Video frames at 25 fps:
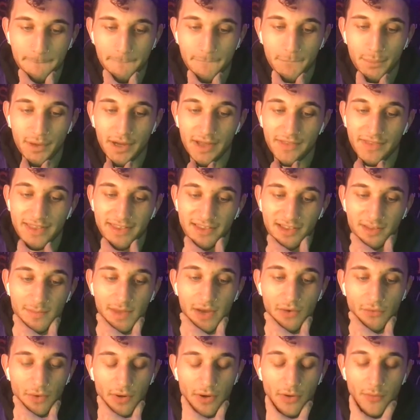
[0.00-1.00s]
But this is going to
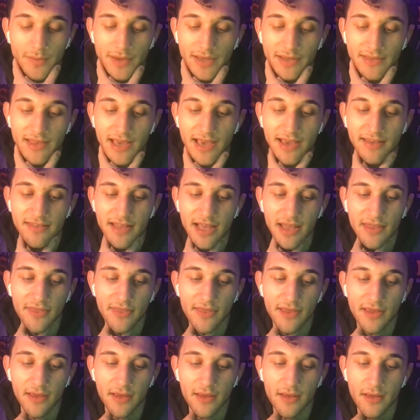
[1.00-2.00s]
be a real big test, I
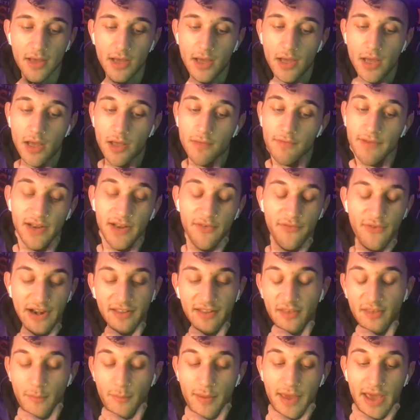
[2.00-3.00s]
think. They
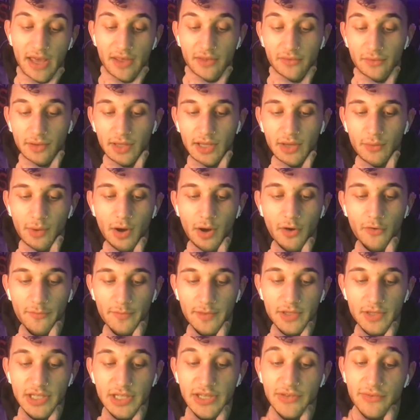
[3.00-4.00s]
defended the pass really well
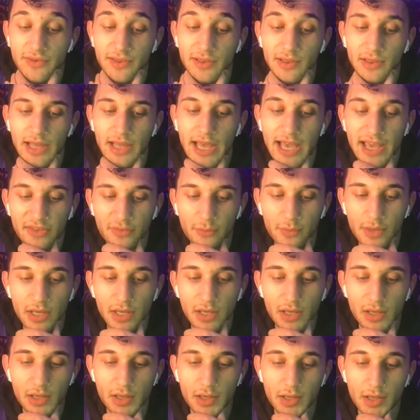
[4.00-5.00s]
from the Chiefs last
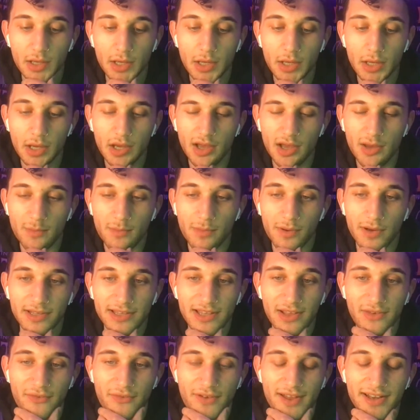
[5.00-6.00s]
week. But
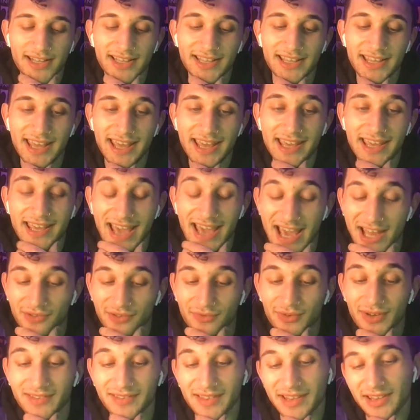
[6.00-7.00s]
defending King
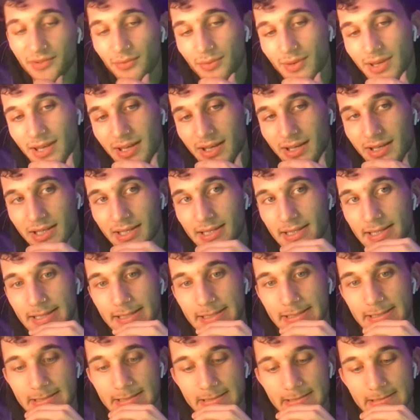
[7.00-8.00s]
Henry this week,
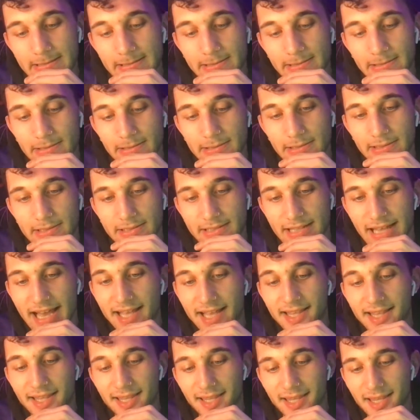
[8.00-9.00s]

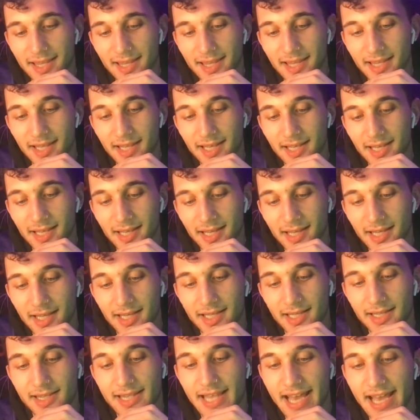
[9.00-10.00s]
that's
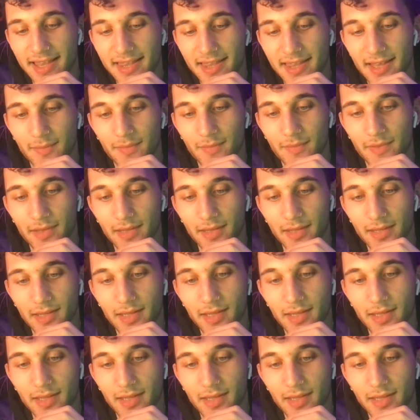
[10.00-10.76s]
something.